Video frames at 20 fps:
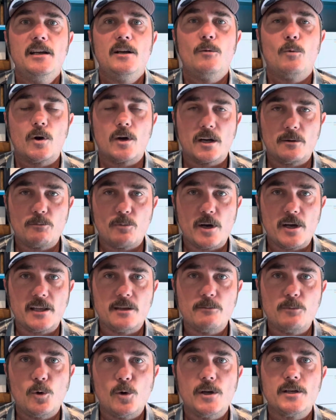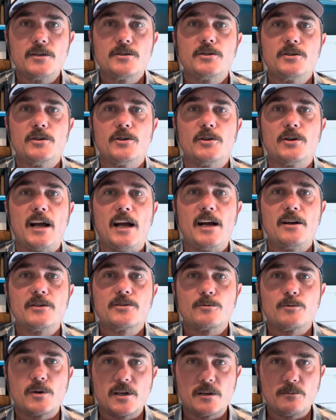we're going to bring the boys to your
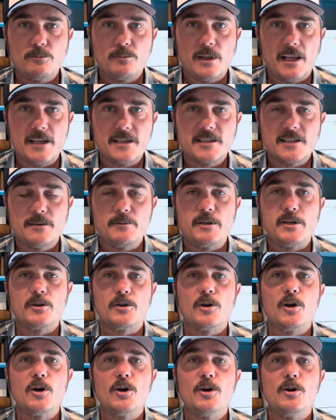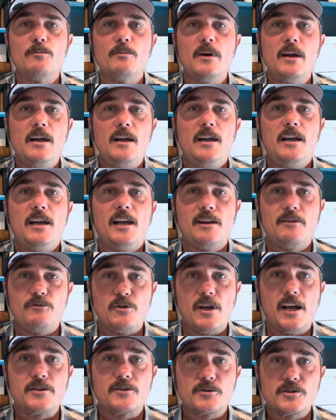house. We're going to place them in your home if you
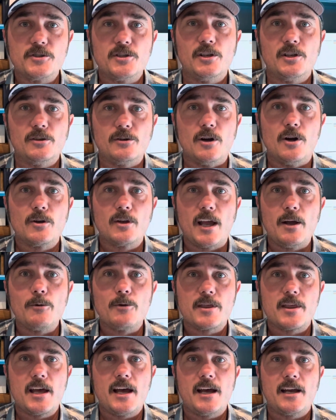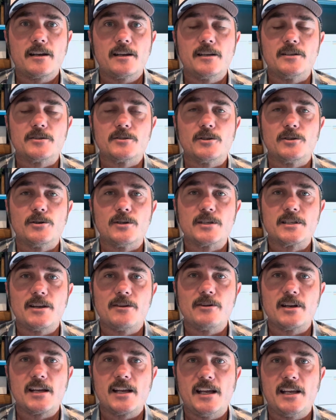guys are still okay with that. And so
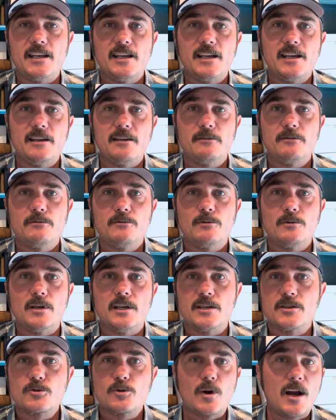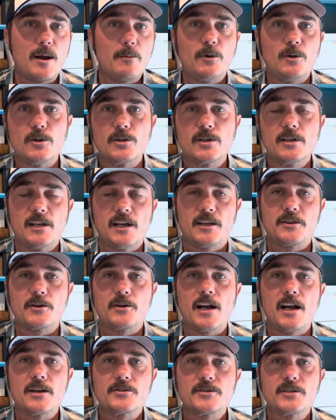Esteban and Kendi scrambled, got their
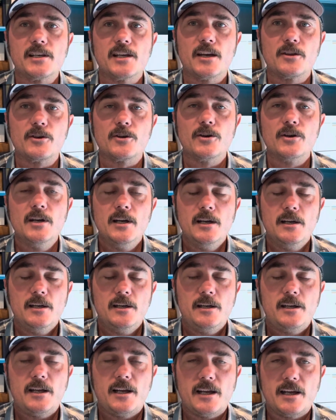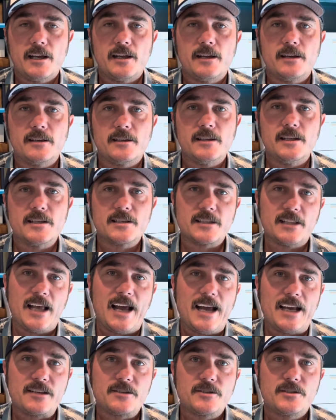house together. And this
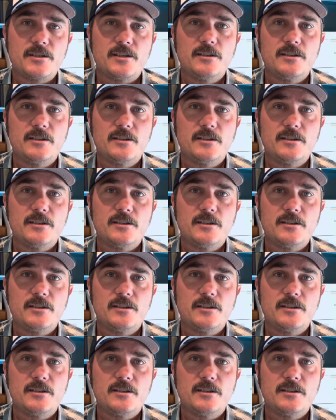week,